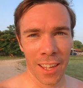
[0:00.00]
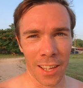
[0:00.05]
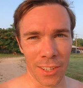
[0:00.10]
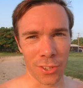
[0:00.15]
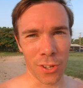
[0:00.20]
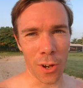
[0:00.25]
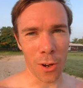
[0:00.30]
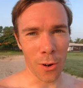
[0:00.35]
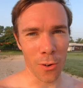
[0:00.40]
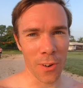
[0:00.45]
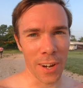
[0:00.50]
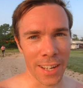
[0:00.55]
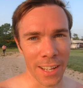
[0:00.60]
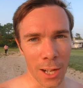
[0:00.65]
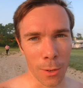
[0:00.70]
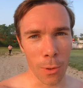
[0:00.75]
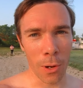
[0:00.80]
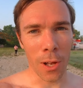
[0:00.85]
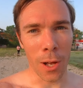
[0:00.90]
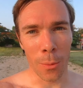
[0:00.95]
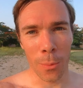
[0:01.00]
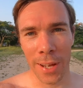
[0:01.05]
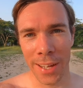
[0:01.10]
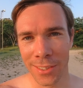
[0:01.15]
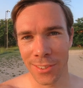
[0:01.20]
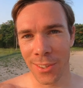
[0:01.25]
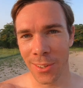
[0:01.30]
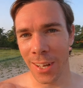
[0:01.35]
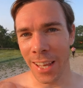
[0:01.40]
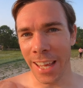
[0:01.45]
It's hot already, I woke up way
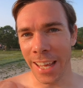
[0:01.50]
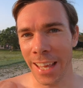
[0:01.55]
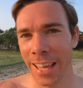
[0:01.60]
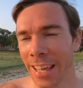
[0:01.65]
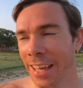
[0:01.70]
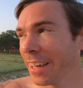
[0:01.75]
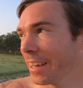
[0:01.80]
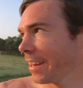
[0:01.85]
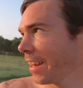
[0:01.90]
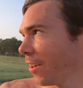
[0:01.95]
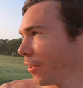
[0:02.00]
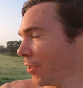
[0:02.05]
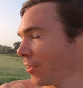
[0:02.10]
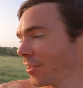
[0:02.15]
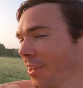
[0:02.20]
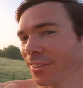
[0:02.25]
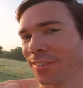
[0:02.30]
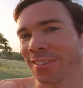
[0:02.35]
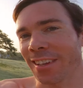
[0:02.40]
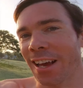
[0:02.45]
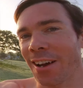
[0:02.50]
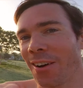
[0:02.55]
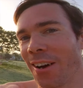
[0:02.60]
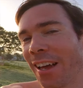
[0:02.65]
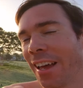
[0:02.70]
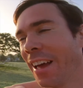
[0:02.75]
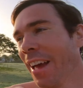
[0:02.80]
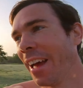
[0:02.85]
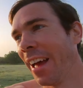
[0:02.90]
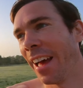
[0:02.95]
too late and now the sun's out
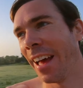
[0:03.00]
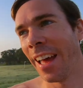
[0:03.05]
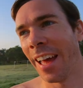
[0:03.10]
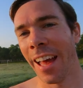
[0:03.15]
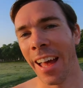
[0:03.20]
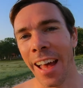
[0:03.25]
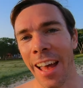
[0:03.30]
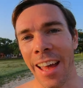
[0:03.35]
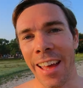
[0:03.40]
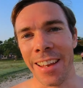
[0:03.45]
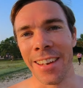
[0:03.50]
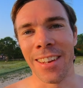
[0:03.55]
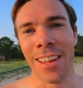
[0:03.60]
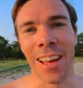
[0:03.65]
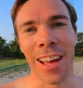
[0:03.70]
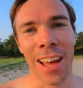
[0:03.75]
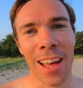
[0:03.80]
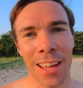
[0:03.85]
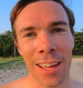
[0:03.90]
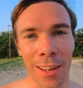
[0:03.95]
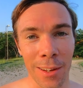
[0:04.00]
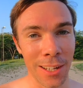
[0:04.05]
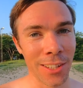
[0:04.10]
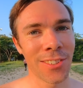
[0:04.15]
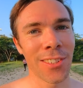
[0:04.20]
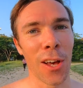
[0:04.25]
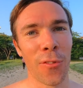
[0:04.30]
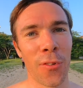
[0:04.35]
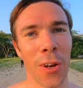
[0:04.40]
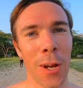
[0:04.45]
and uh, I'm gonna
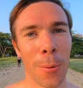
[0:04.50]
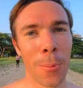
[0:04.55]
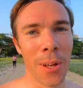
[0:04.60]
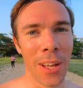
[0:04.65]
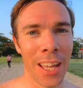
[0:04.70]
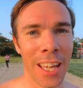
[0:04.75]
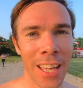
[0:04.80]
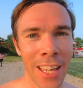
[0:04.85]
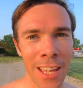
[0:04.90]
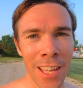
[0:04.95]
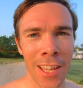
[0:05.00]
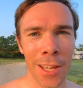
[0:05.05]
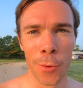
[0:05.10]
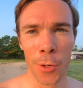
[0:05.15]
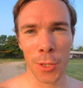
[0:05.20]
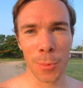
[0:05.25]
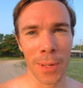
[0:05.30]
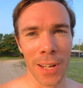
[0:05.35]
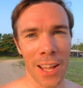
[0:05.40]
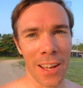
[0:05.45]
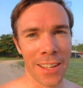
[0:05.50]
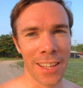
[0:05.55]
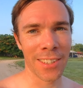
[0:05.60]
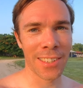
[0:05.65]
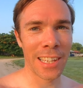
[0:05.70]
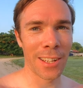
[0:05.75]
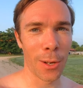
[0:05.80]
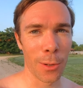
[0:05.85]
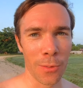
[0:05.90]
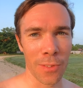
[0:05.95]
suffer, but wish me luck, let's get
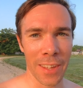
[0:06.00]
on with